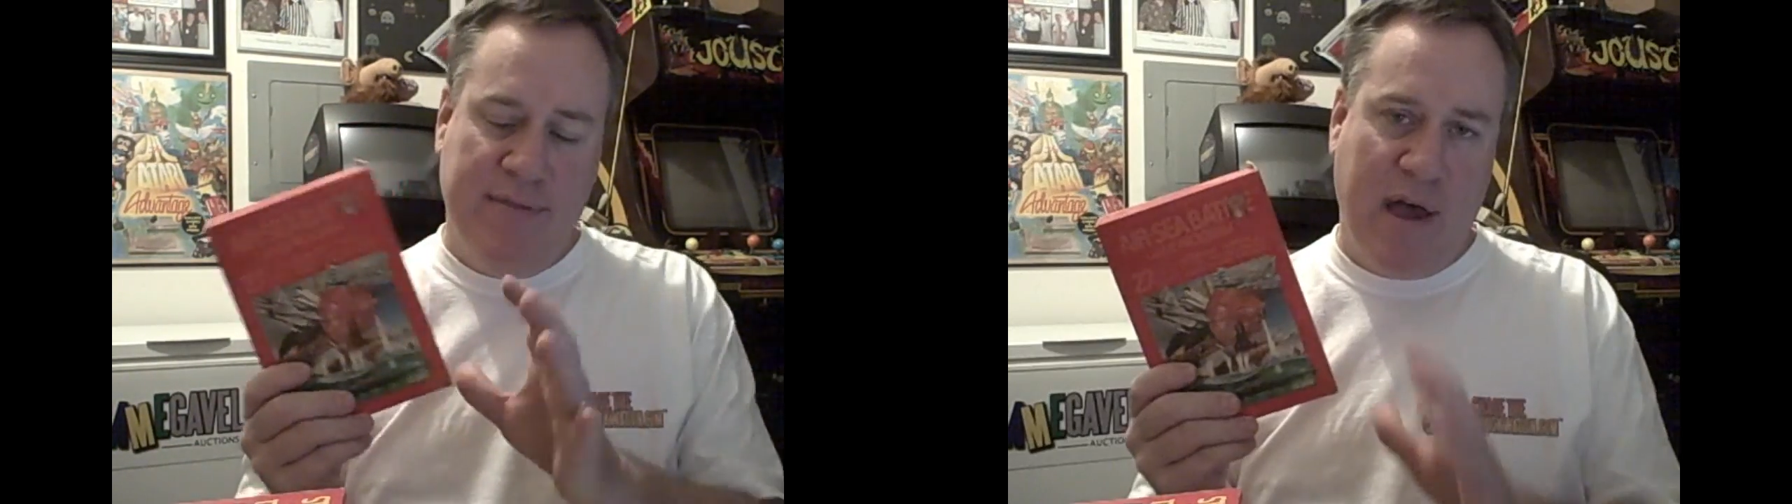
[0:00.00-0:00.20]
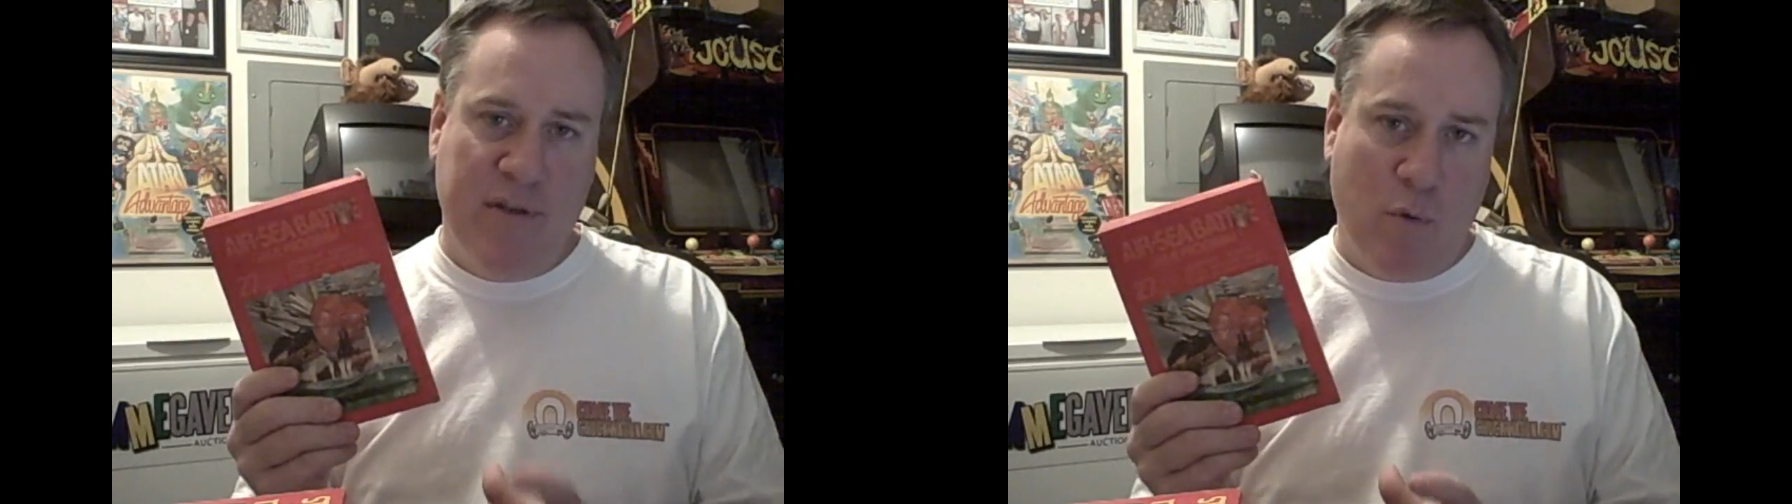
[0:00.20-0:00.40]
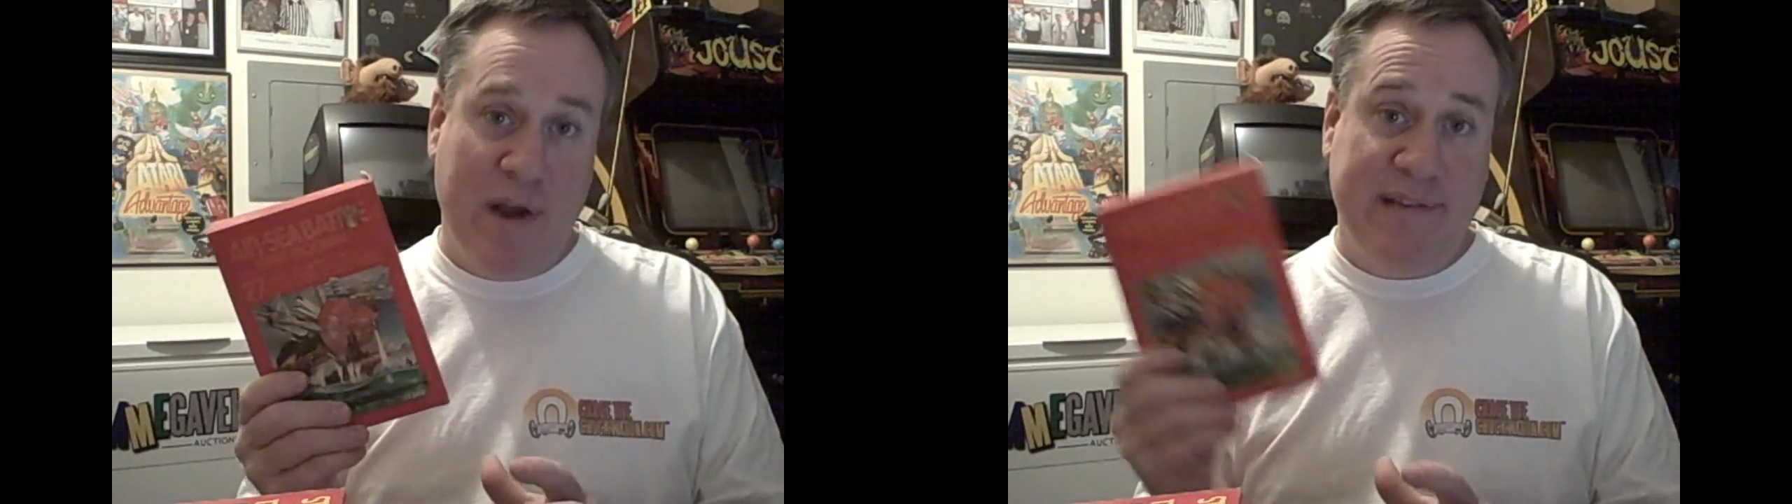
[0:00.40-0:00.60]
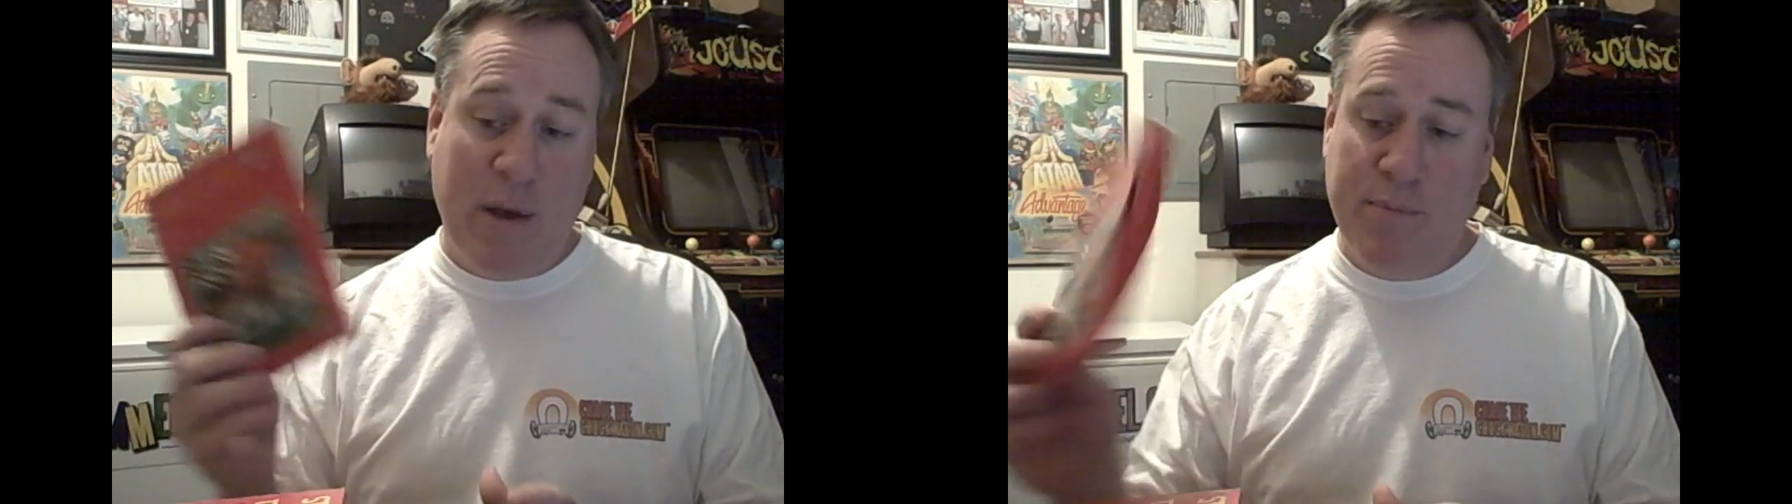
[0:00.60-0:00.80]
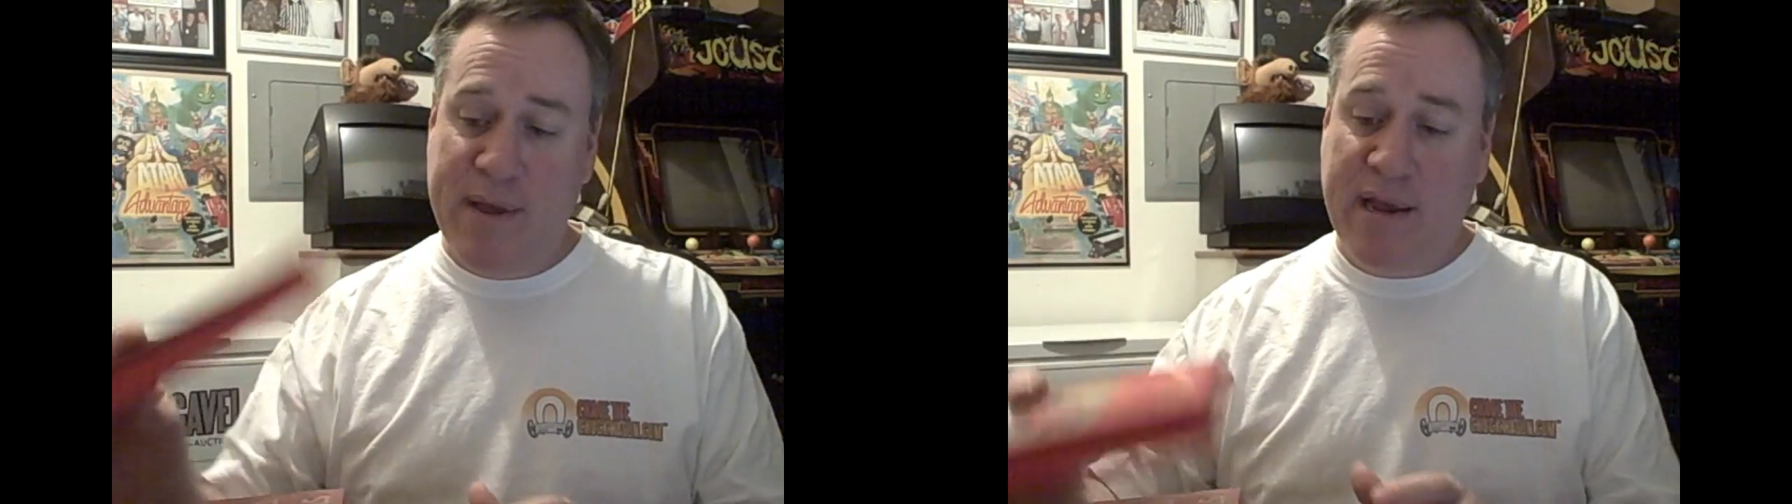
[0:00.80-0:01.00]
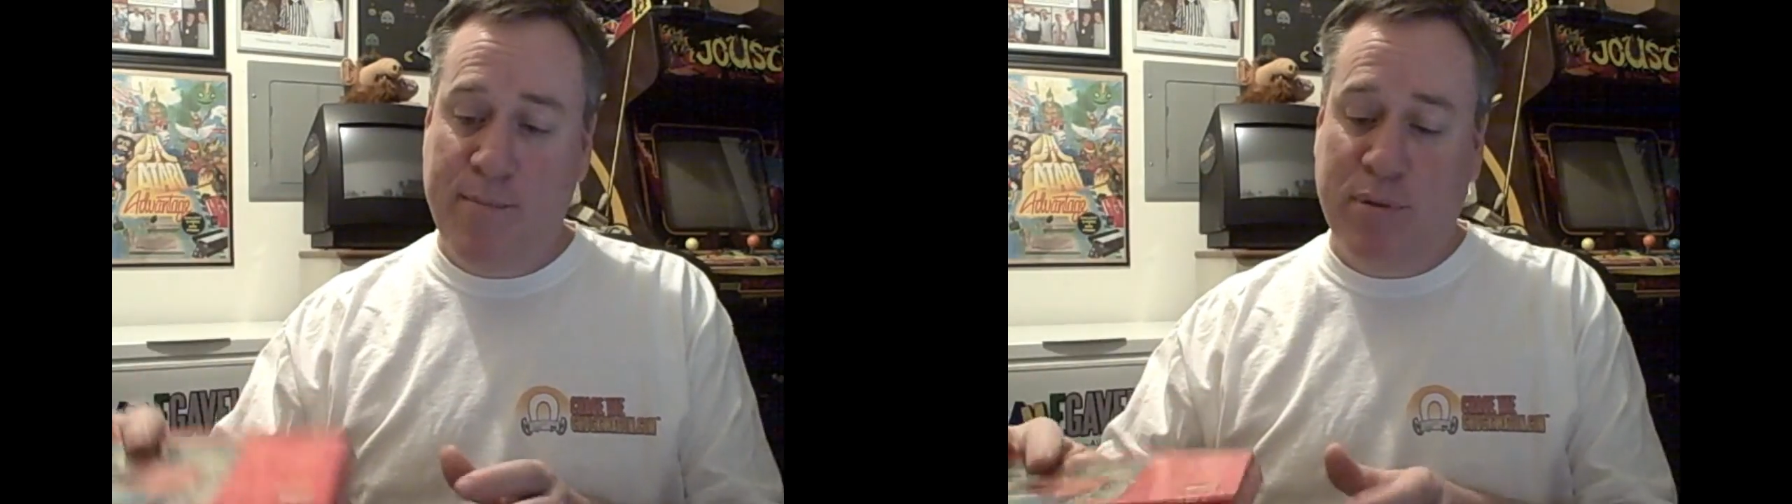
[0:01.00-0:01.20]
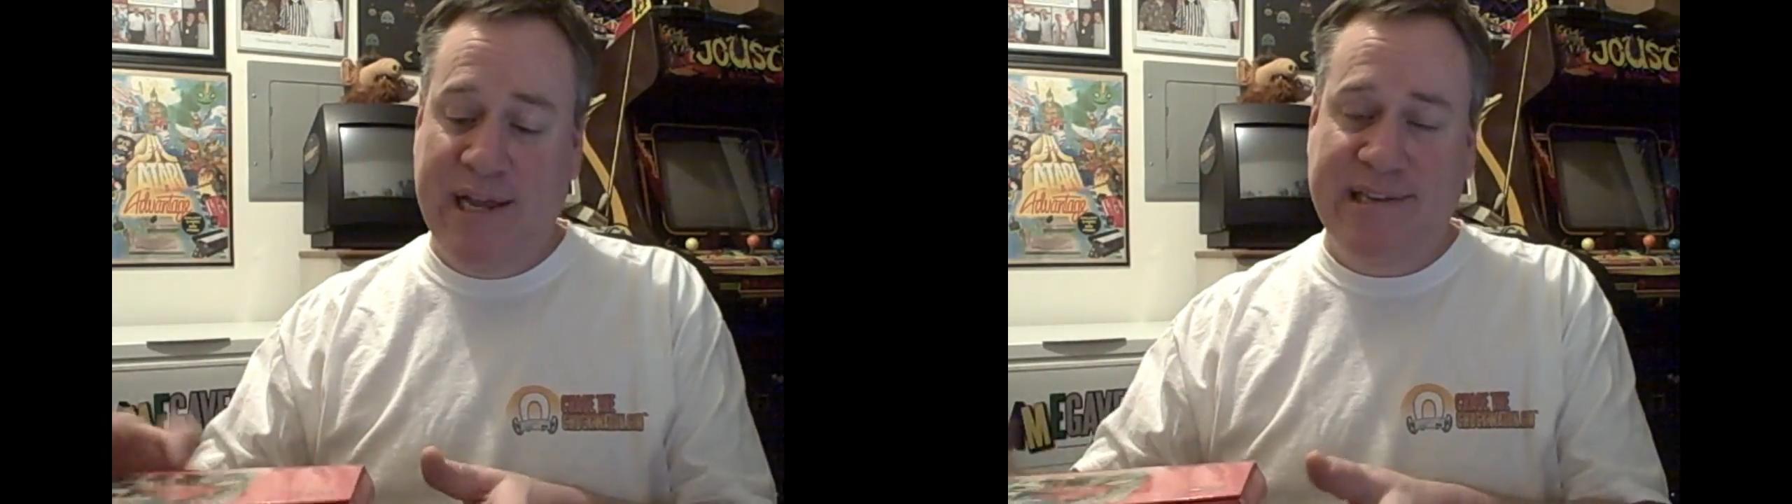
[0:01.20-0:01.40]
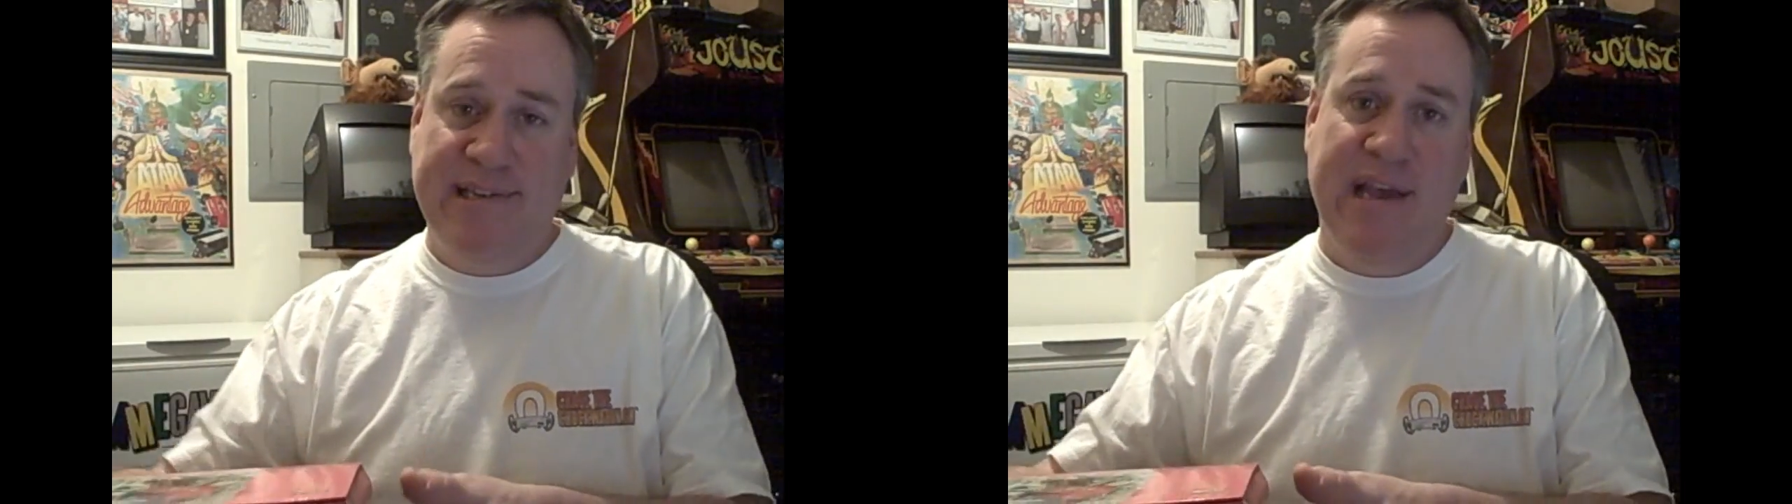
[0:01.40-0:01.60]
and otherwise that would be a
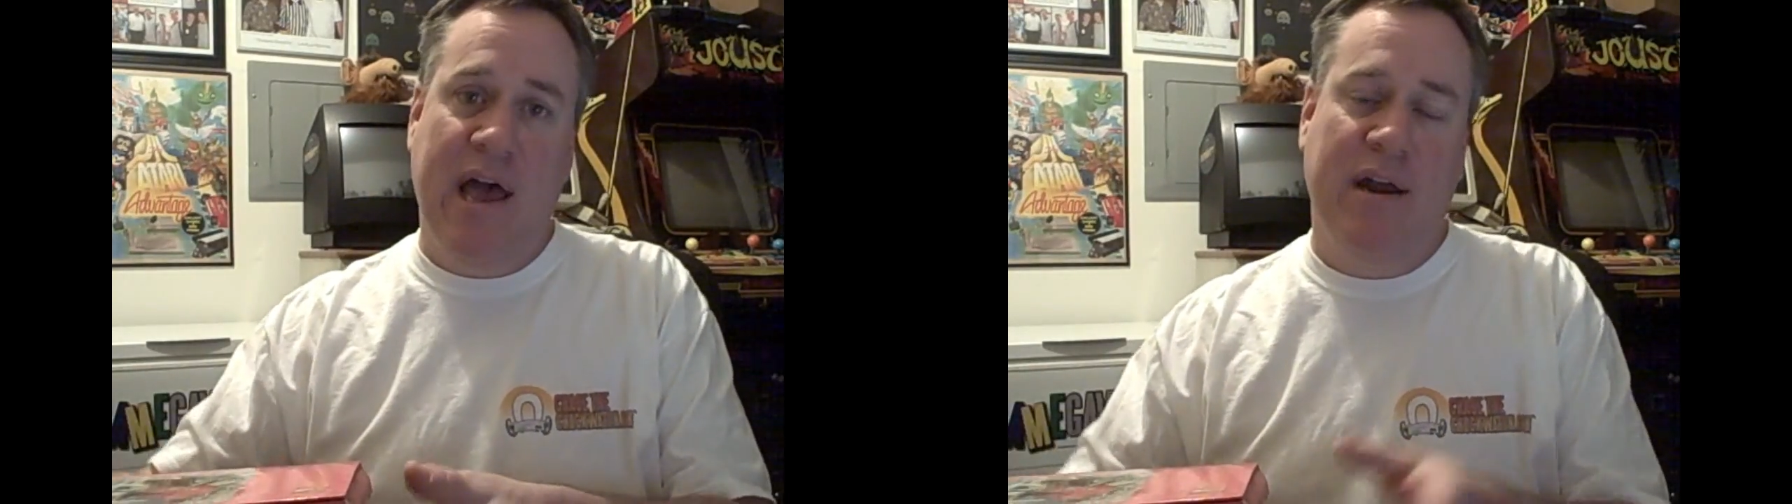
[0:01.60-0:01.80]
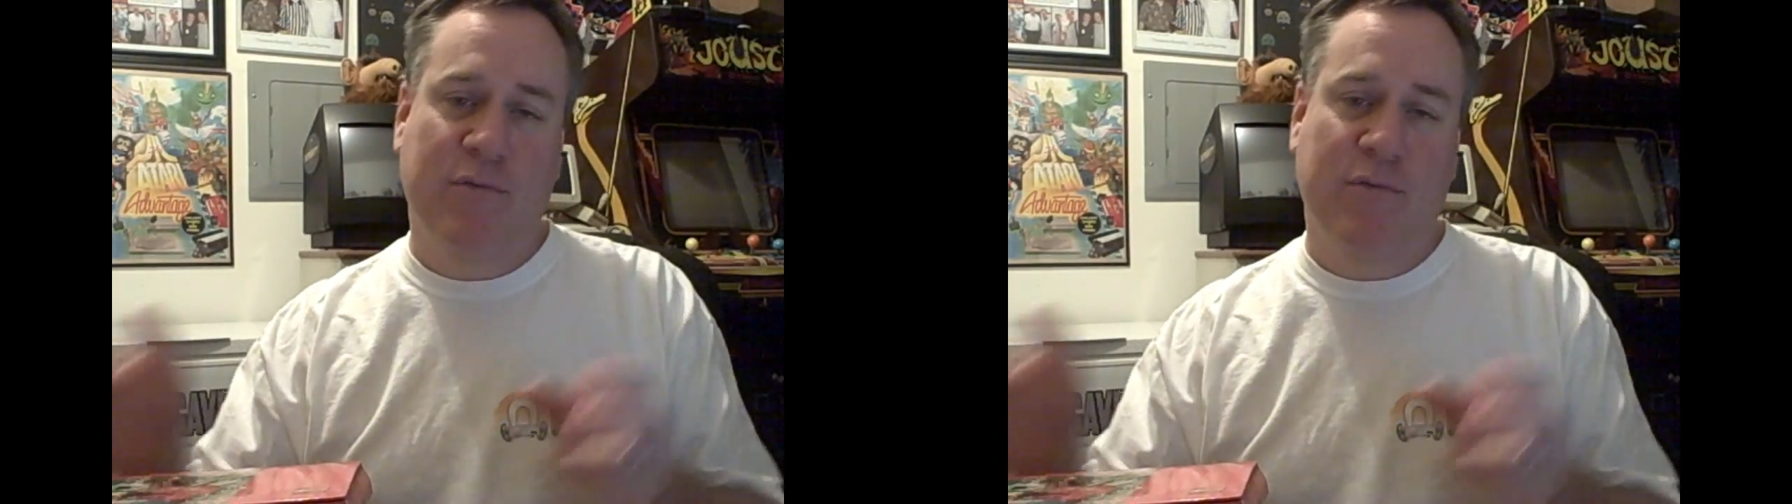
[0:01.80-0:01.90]
complete set